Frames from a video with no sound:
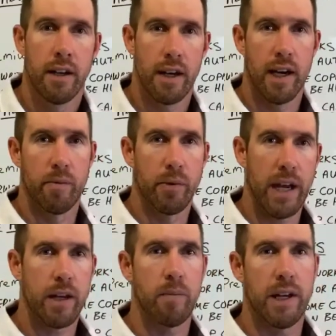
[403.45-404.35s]
So
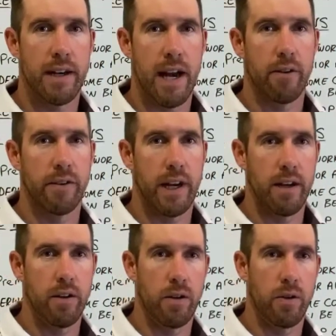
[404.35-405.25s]
that can be a
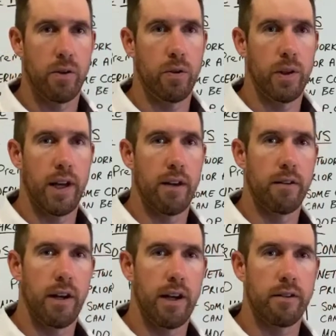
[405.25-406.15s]
downside too to the